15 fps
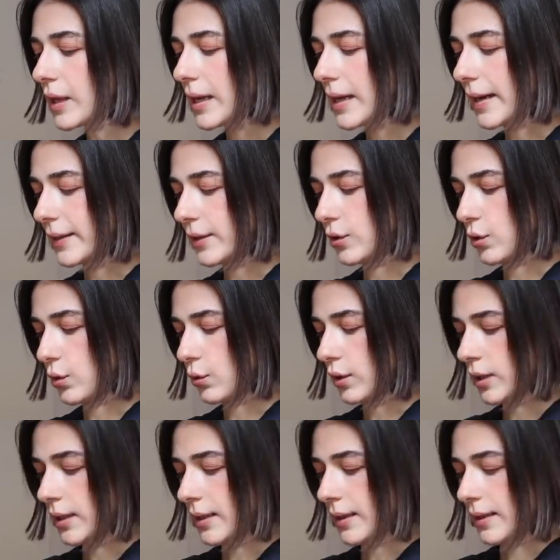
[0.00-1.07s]
I don't know,
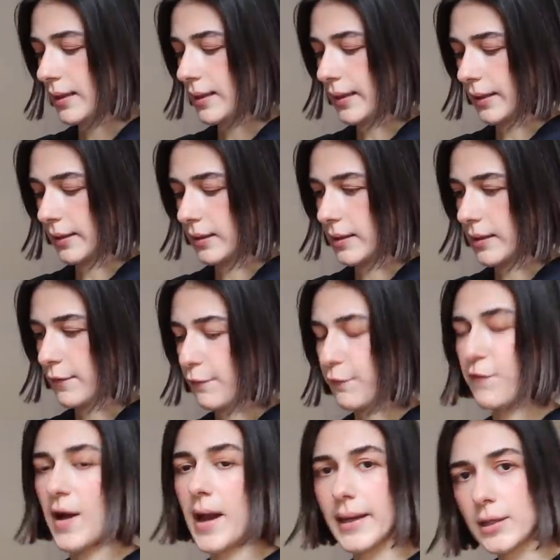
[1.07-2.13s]
like
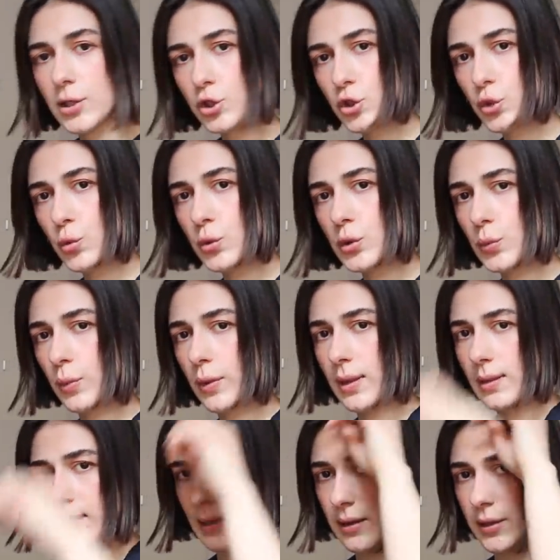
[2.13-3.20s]
finer shoes,
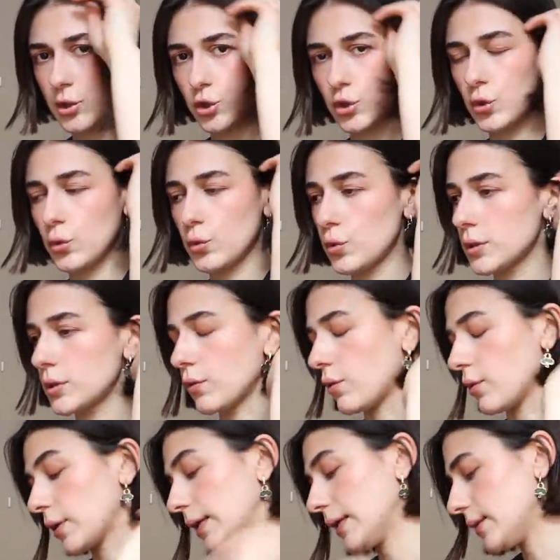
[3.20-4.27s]
with leather shoes
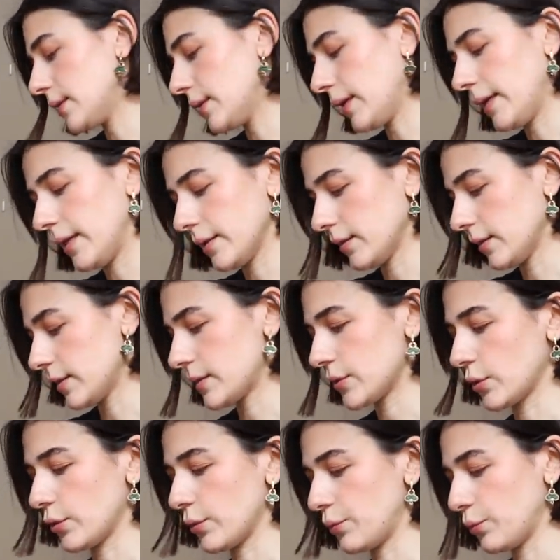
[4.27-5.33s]
or kitten heels
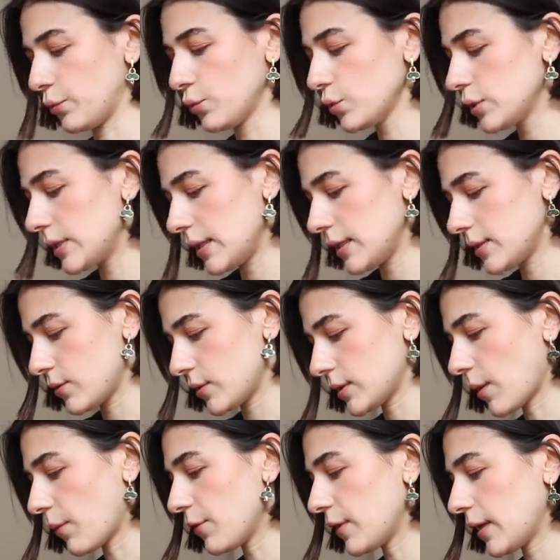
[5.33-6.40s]
or booties or
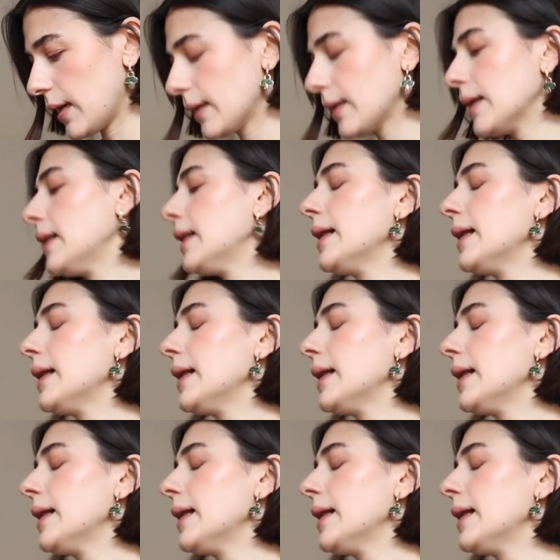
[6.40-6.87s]
something.